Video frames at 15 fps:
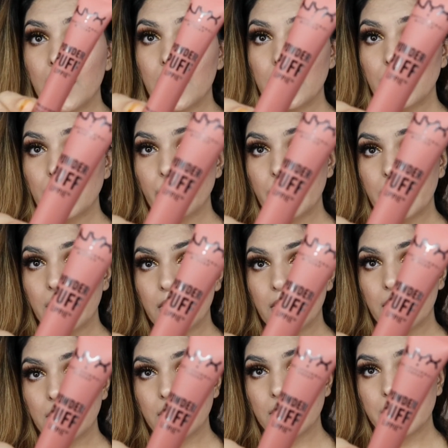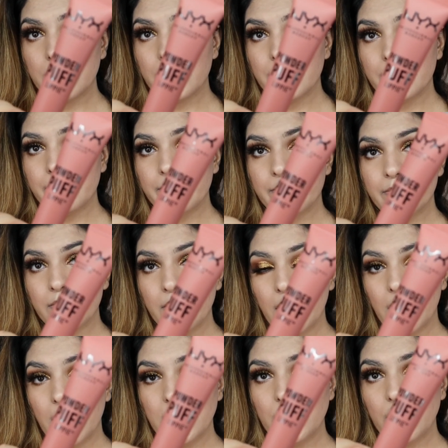this is what it looks.
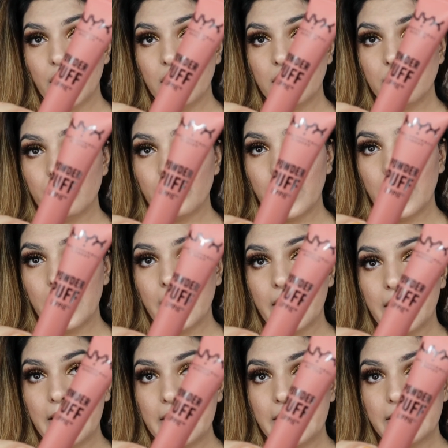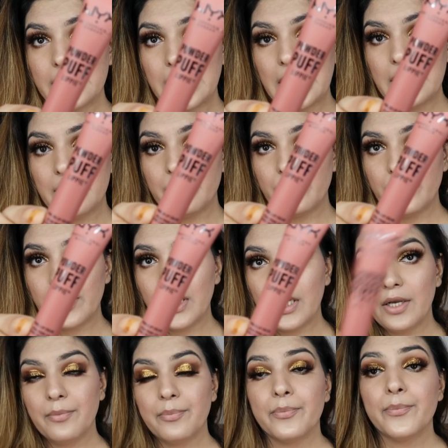This shade is really pretty.